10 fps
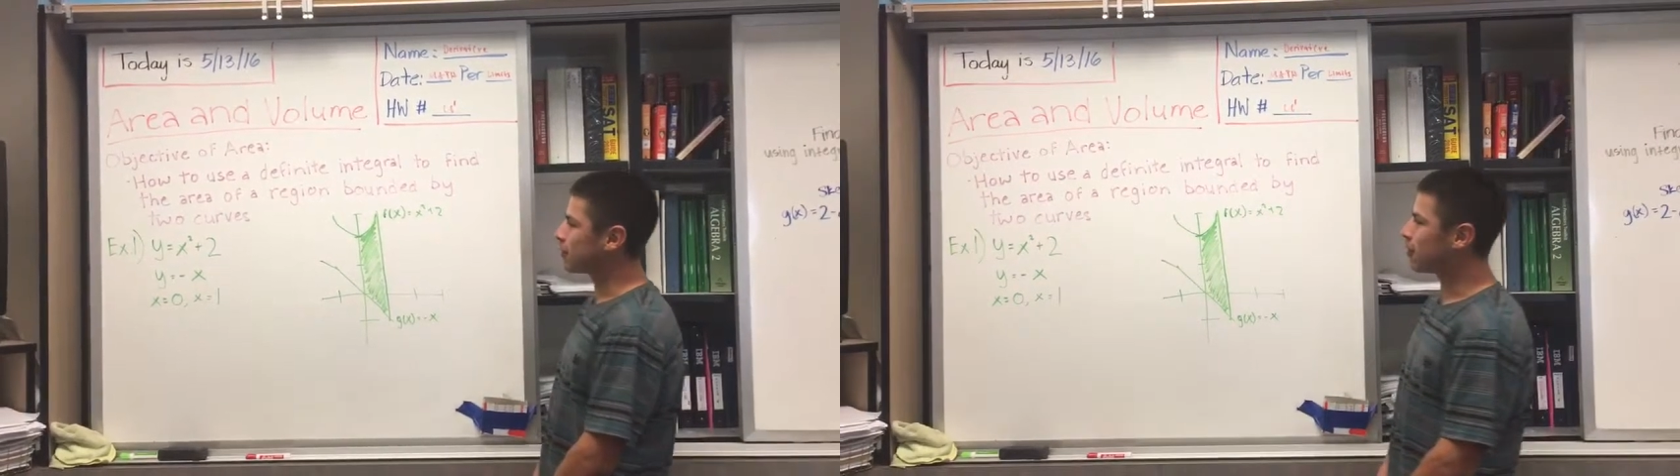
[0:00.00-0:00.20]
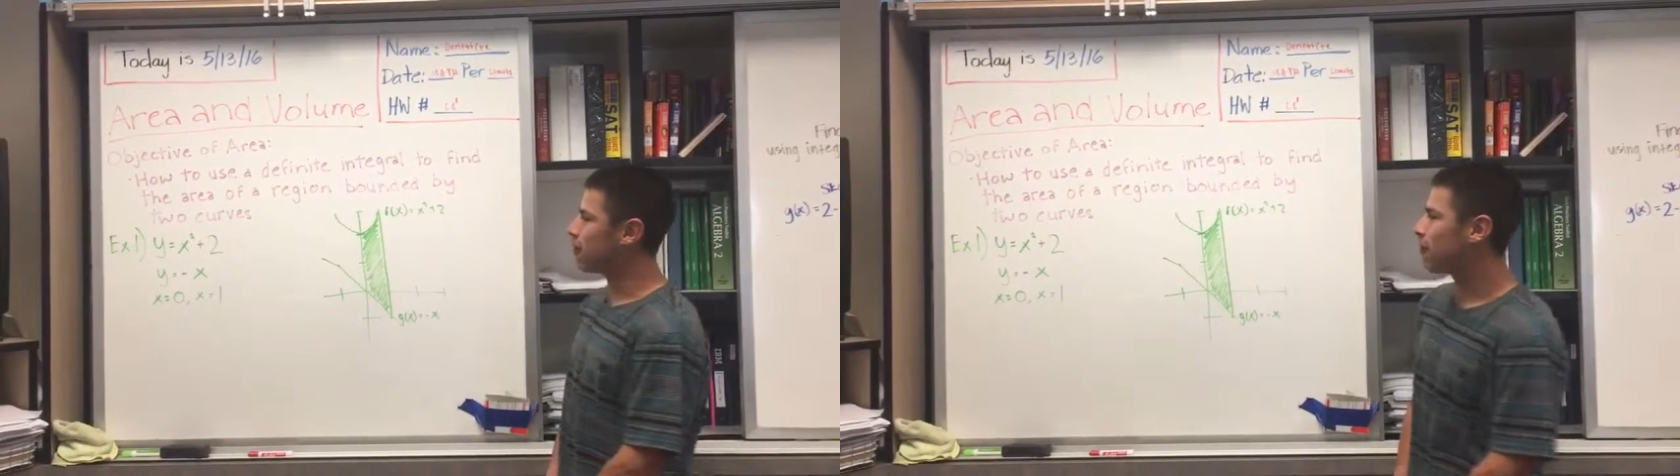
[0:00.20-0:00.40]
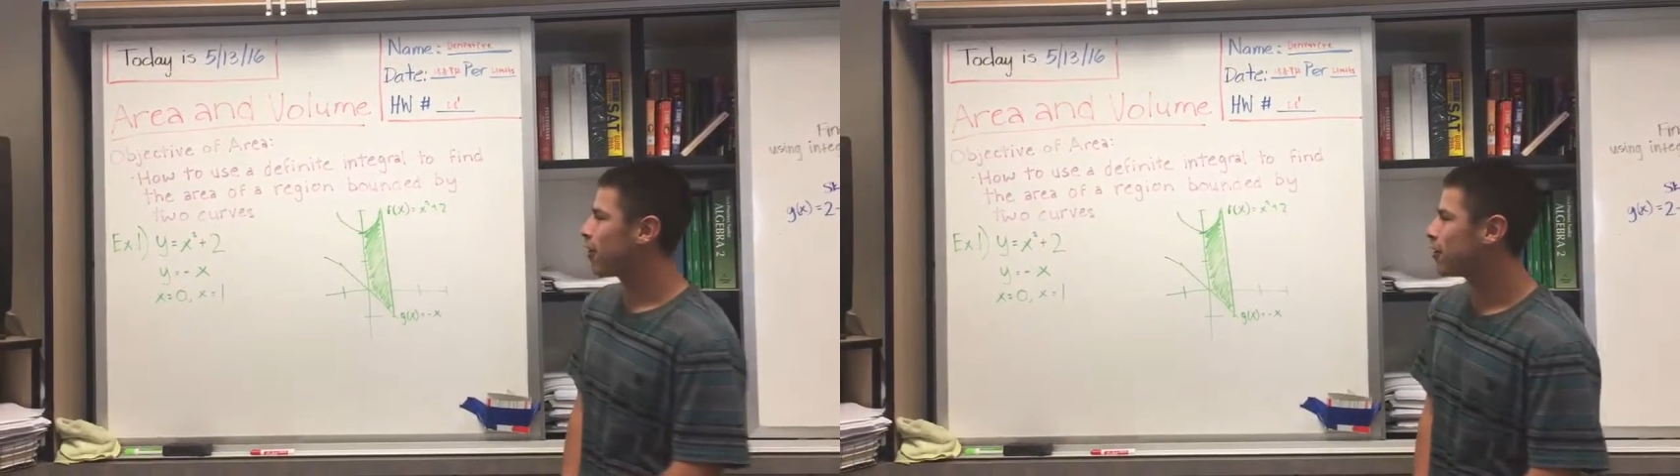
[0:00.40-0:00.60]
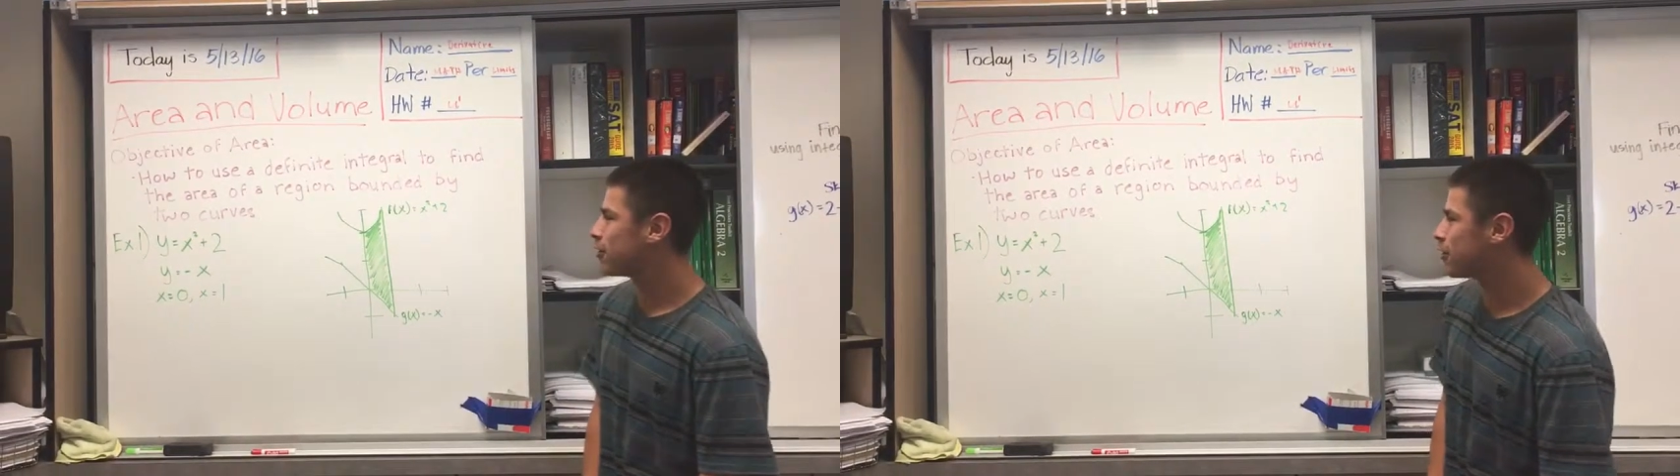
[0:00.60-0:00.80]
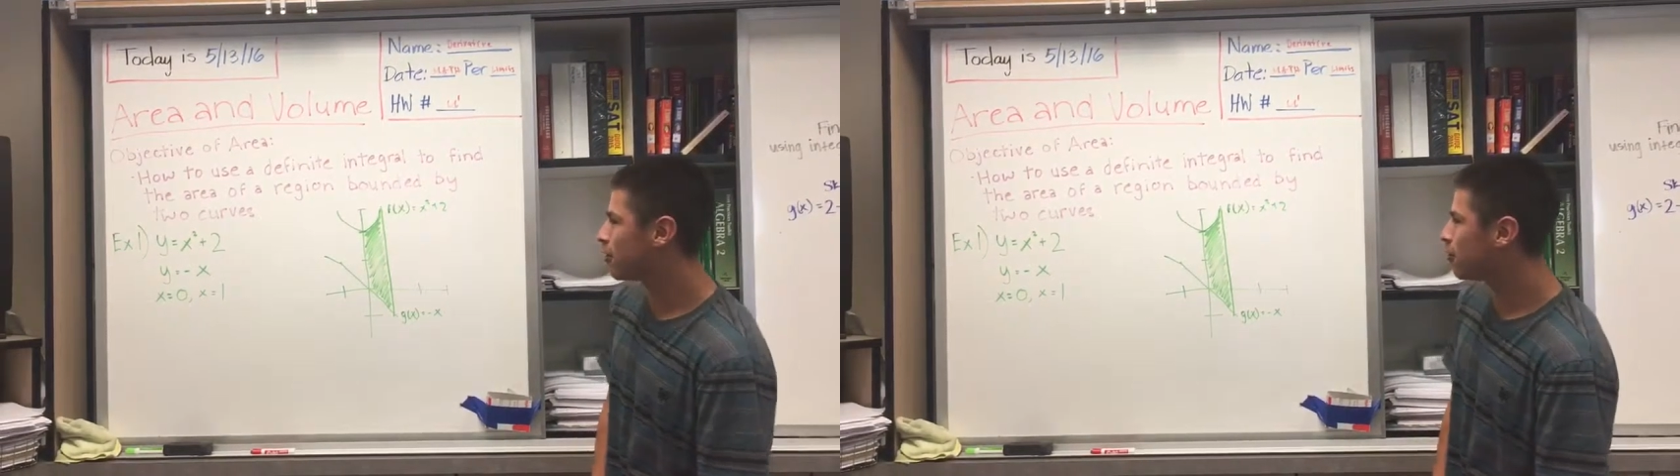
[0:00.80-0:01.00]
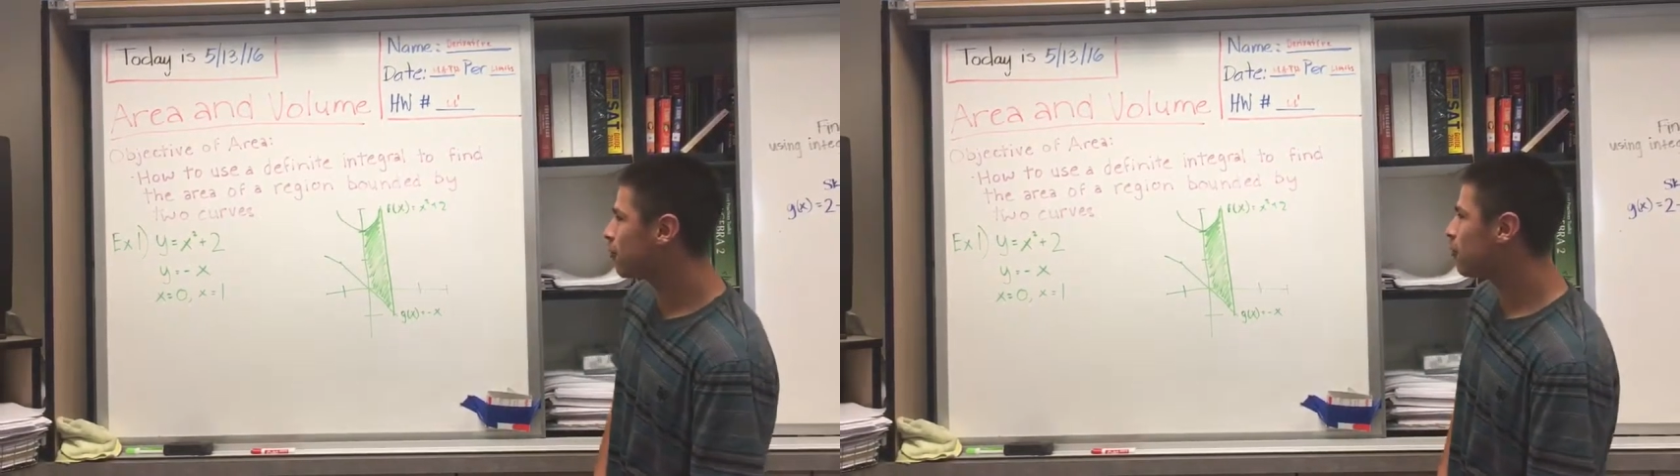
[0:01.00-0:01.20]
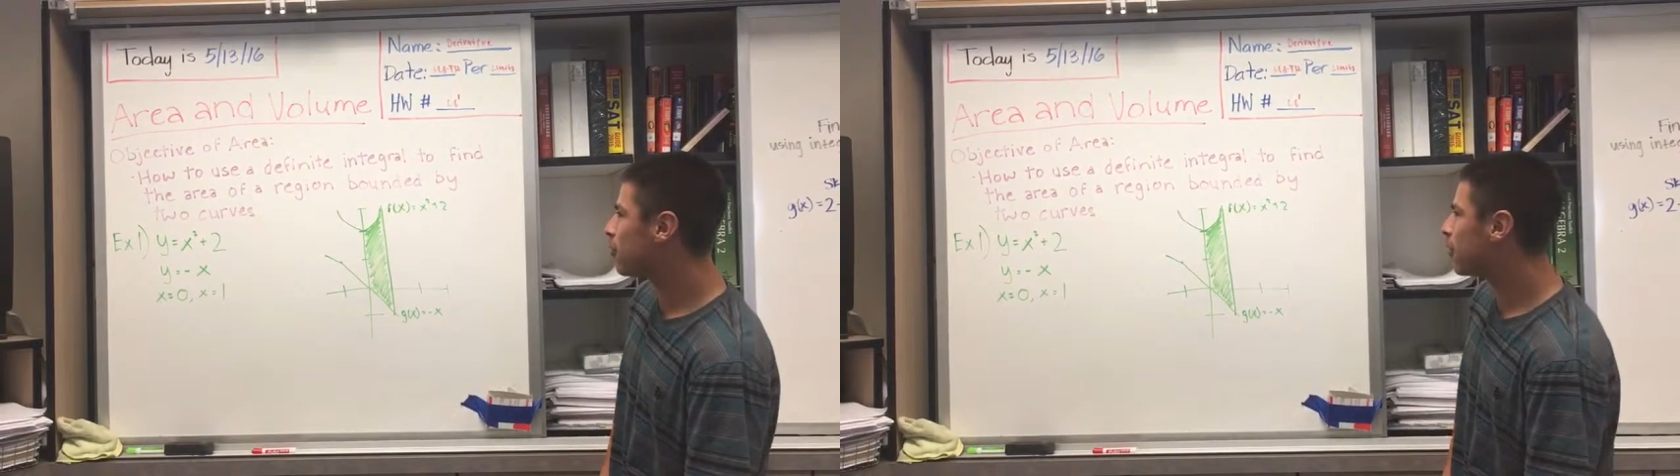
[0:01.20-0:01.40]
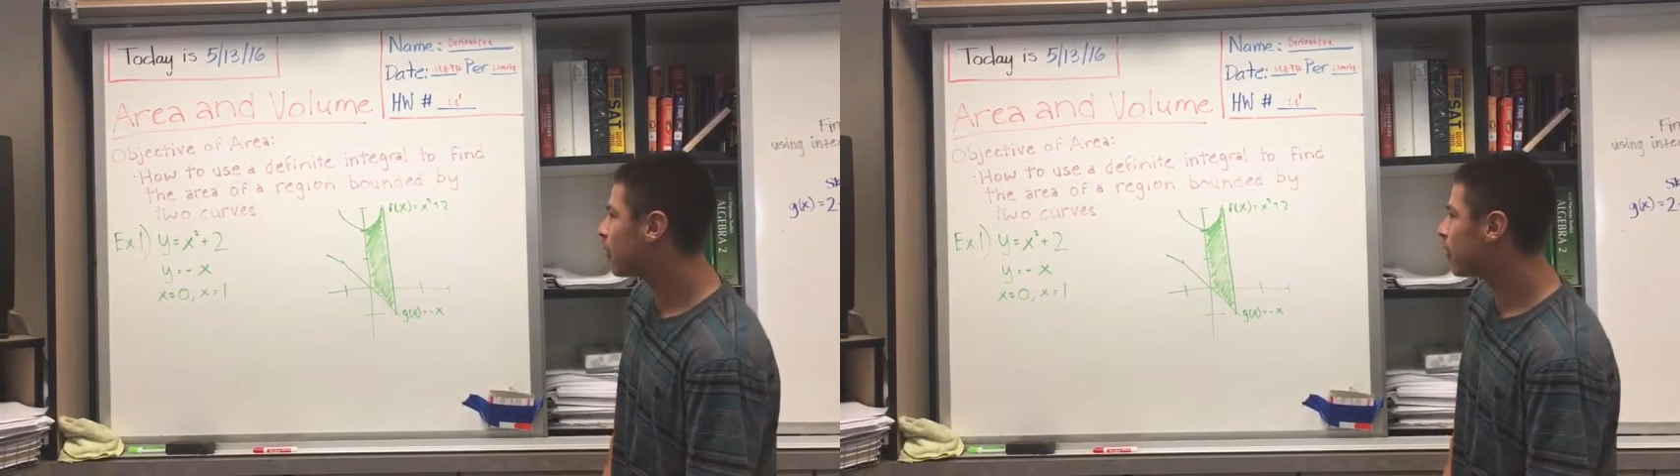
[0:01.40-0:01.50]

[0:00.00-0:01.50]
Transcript: So for our two